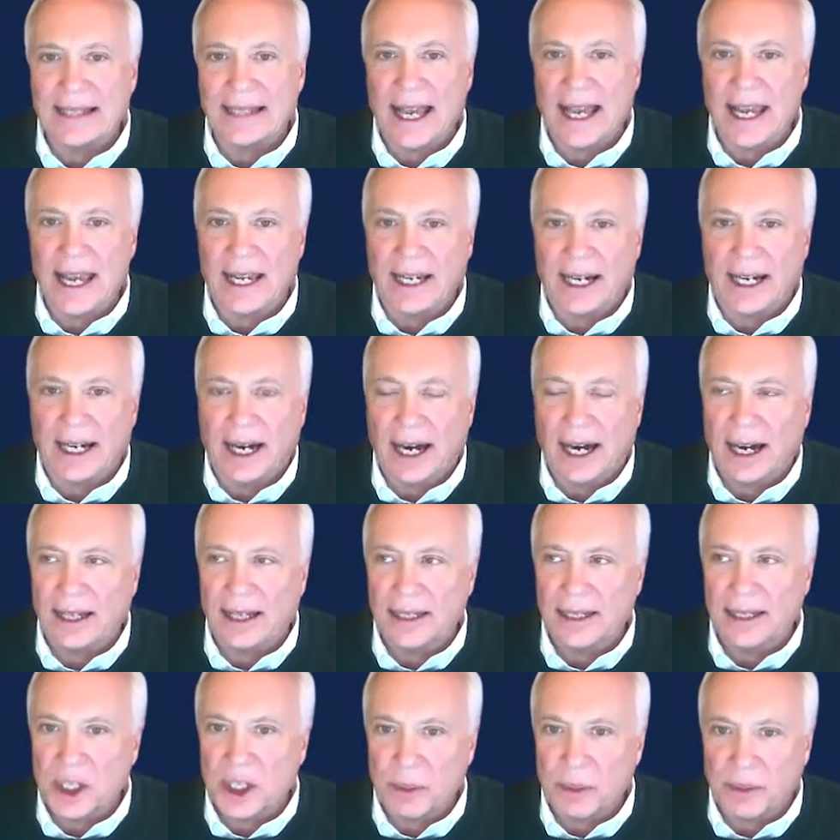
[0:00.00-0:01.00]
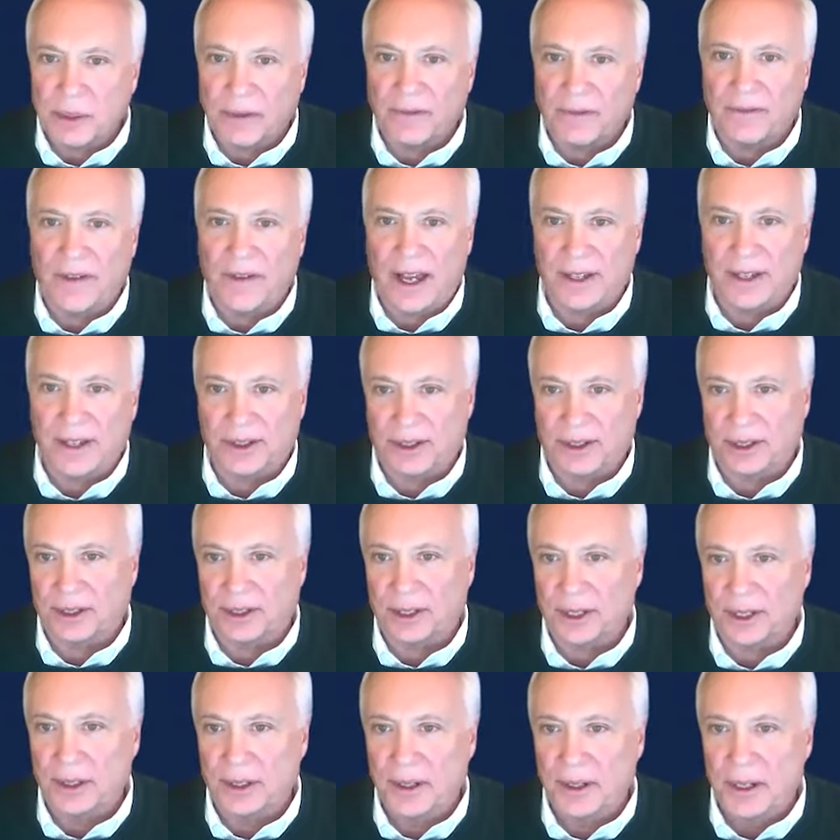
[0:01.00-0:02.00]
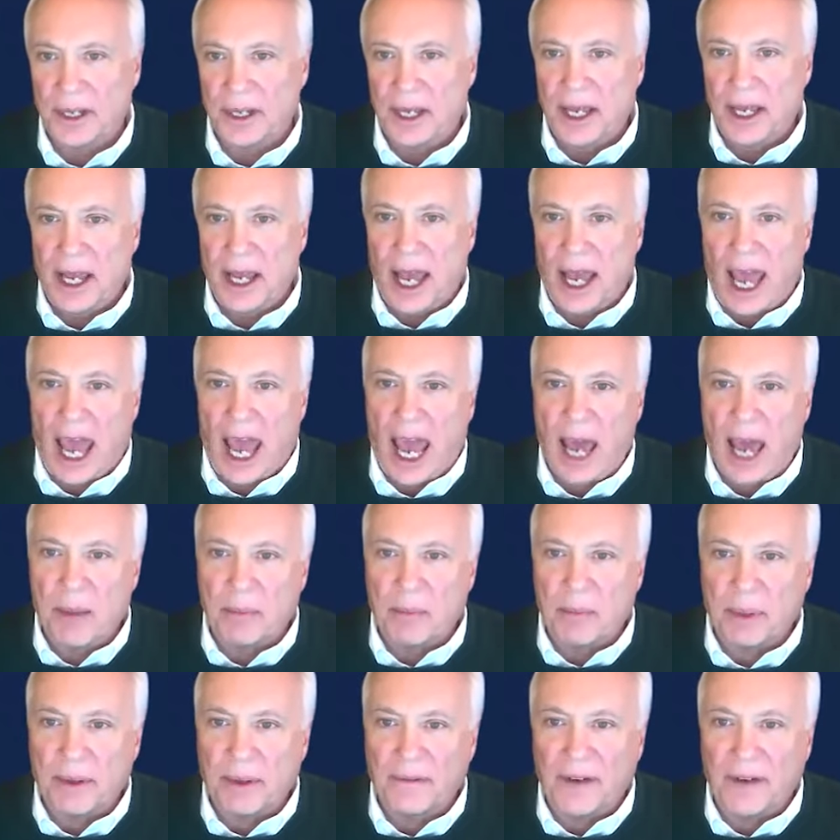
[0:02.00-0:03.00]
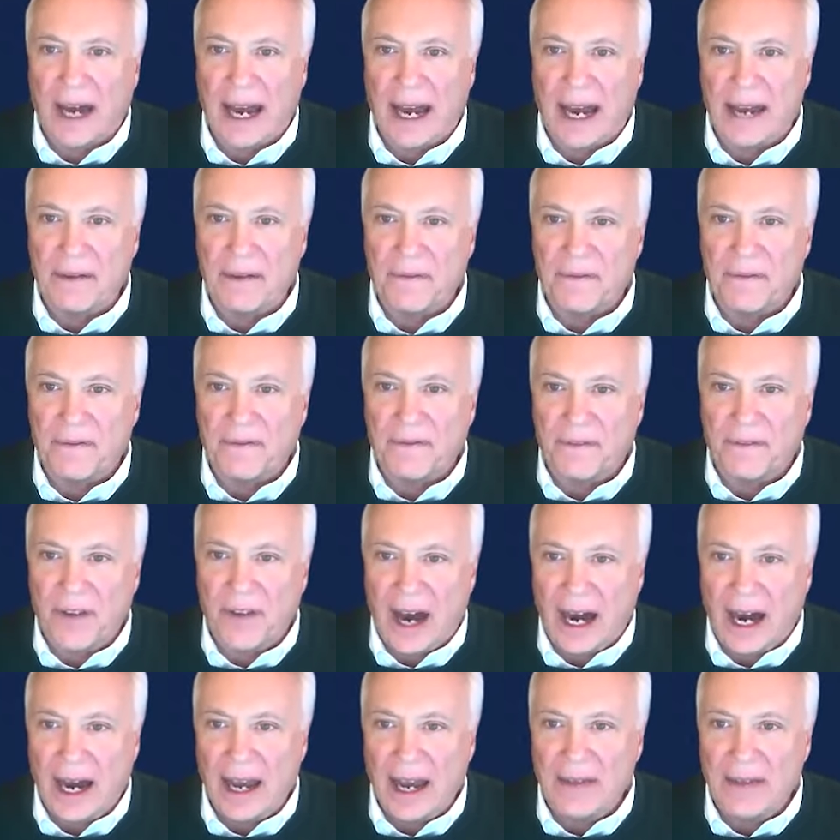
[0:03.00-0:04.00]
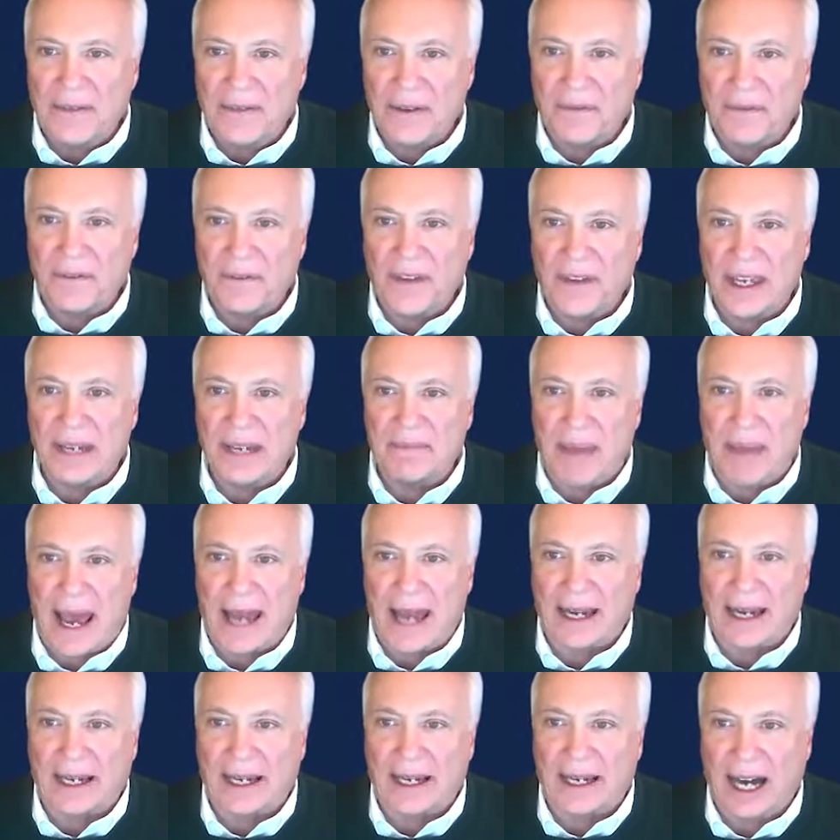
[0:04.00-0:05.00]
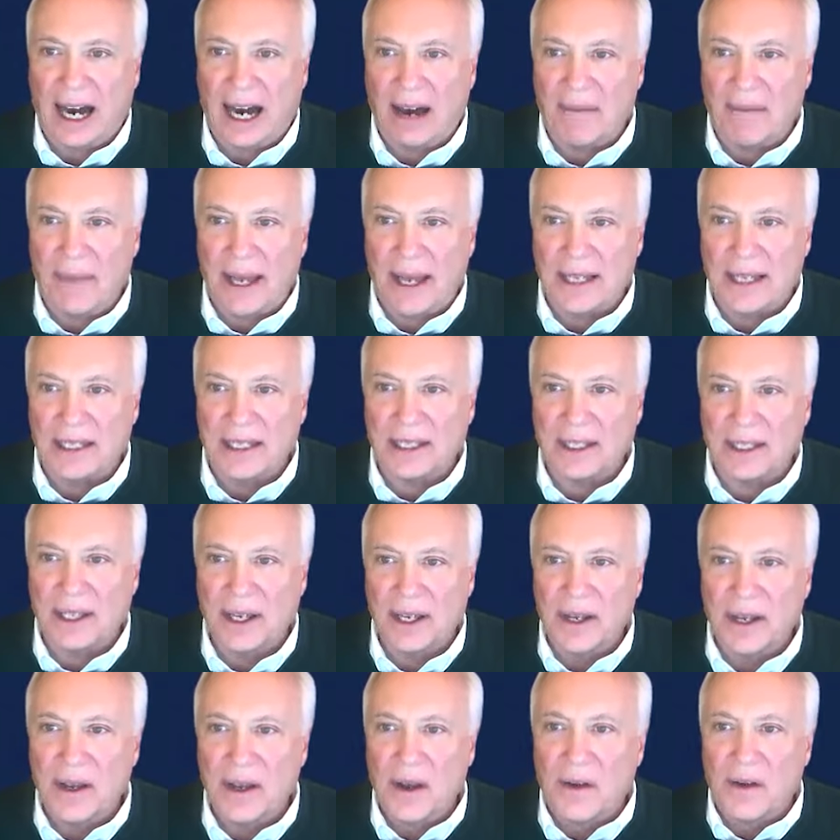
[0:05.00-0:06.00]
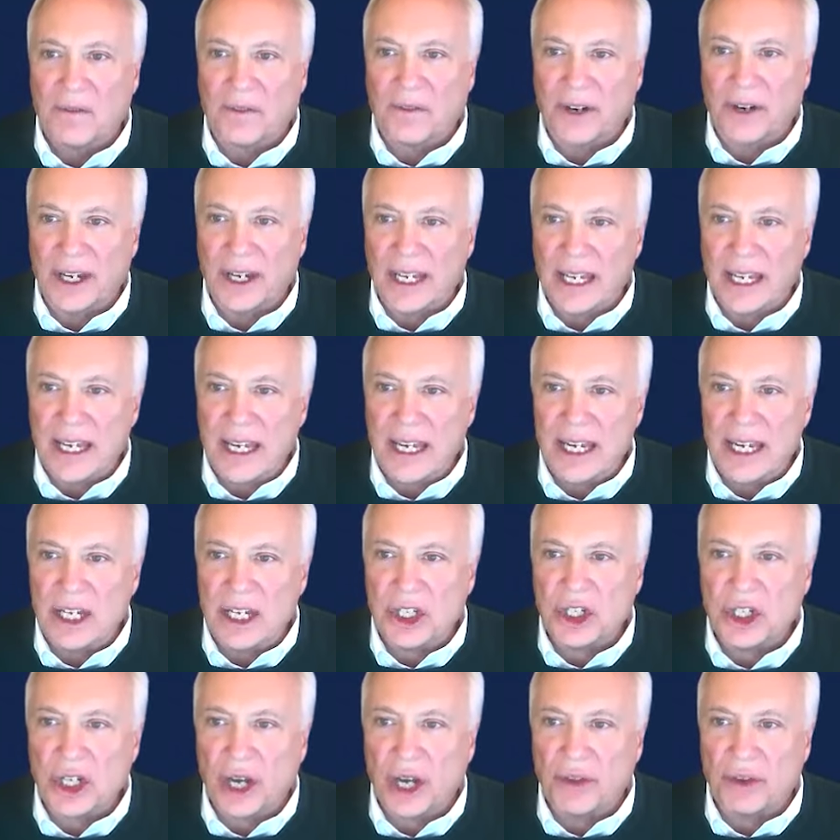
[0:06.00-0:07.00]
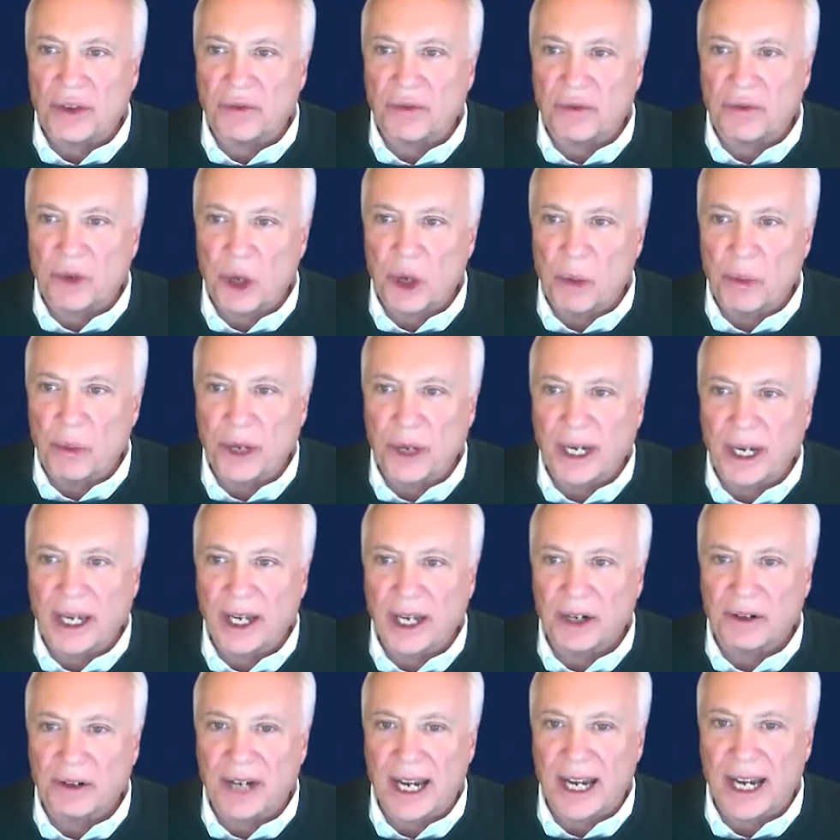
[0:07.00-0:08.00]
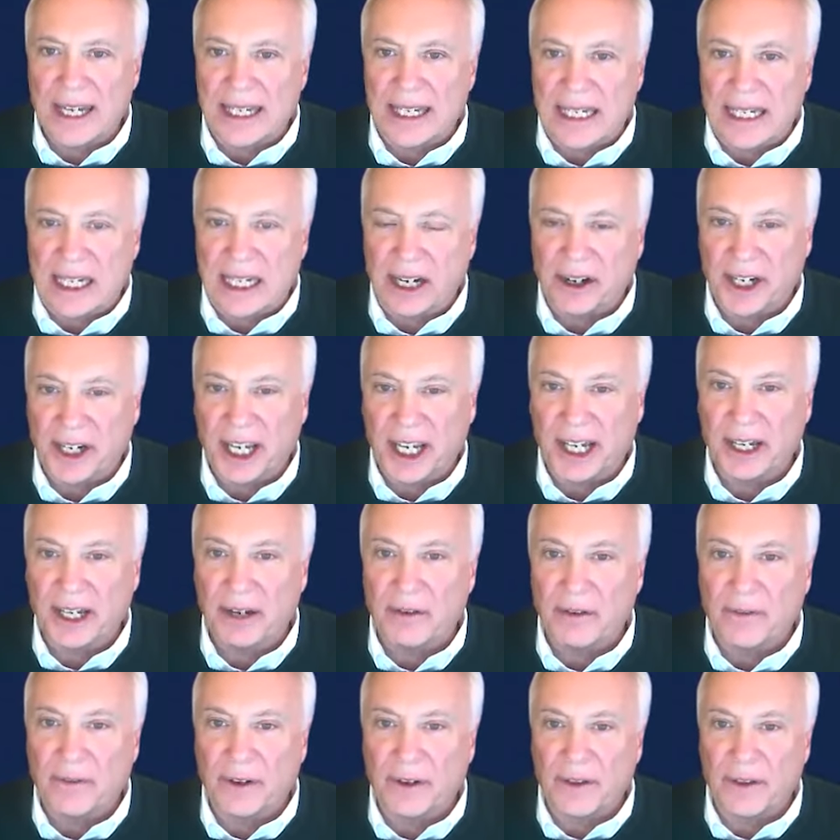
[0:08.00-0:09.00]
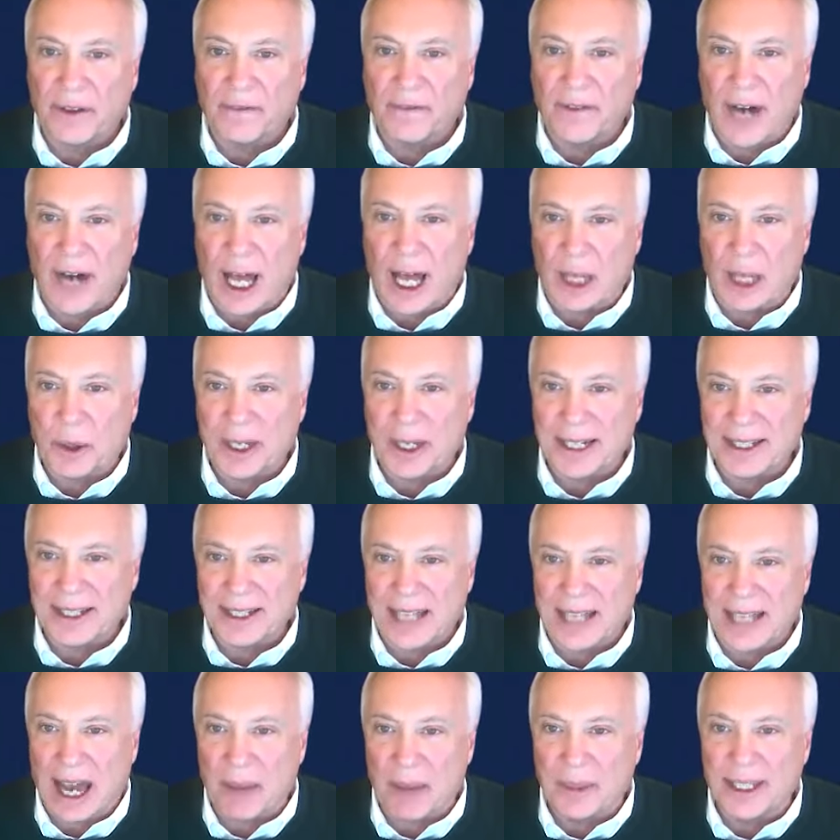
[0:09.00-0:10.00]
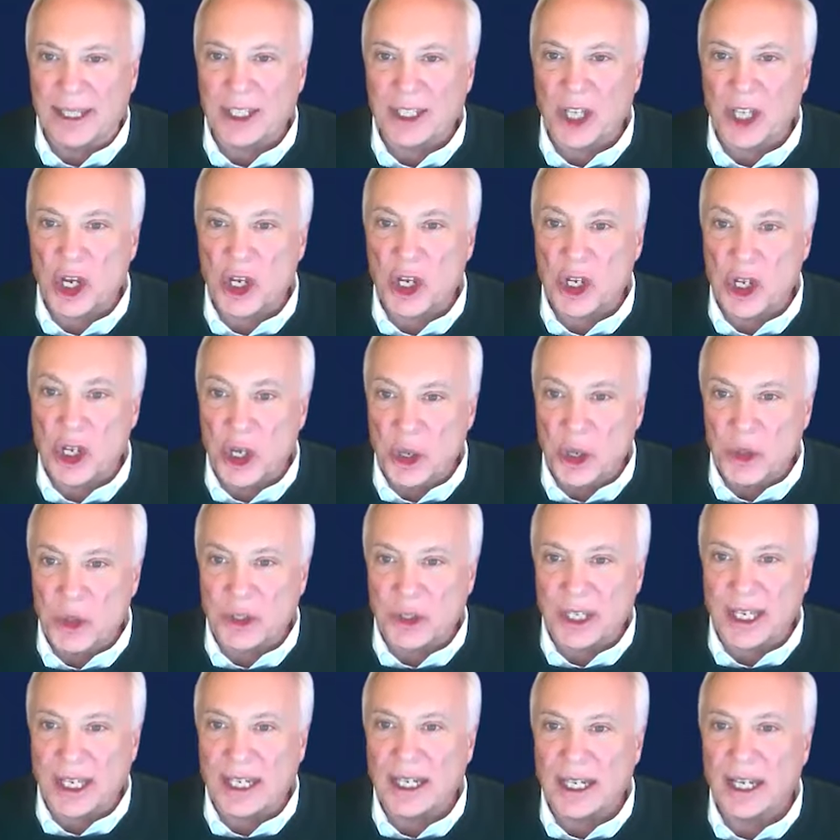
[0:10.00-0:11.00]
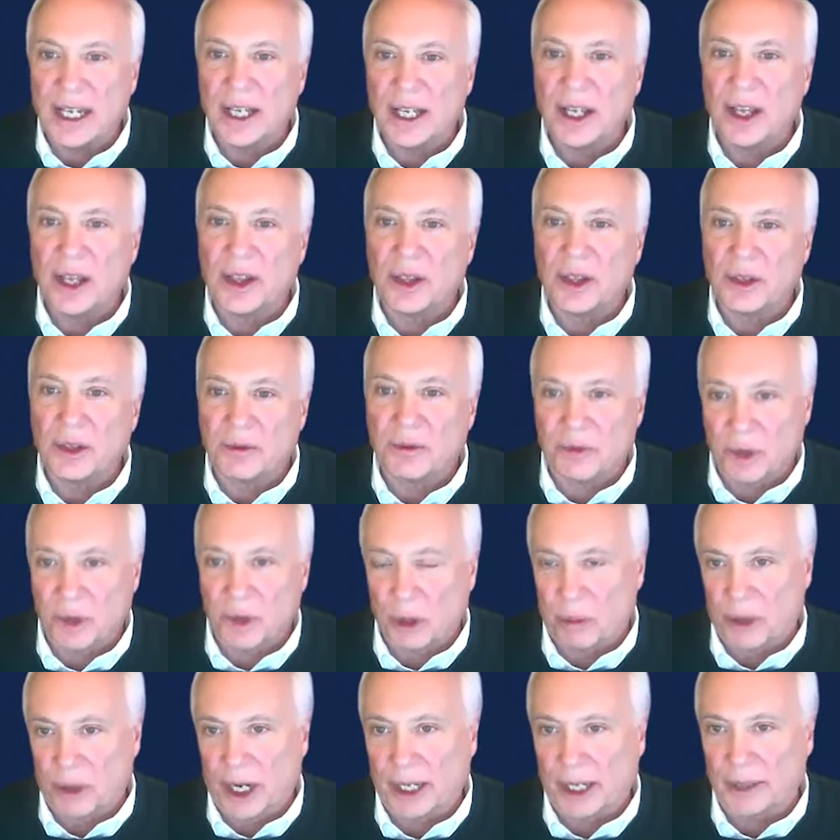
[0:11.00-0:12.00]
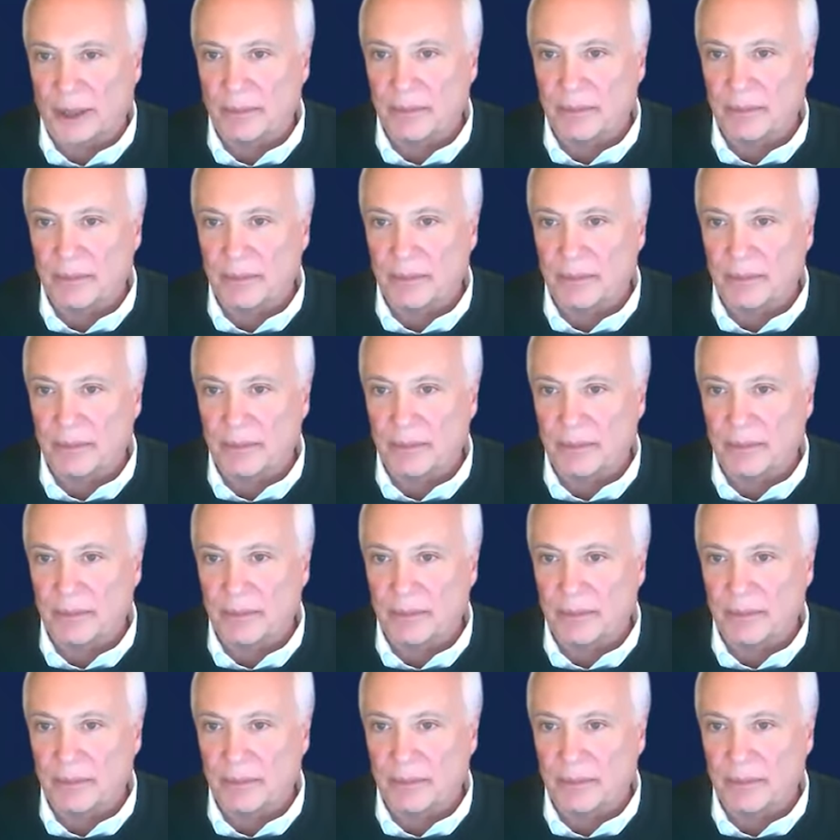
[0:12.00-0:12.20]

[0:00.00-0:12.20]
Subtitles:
a college professor and provide 5 feedback comments for each of the rubric criteria for the following assignments using the rubric.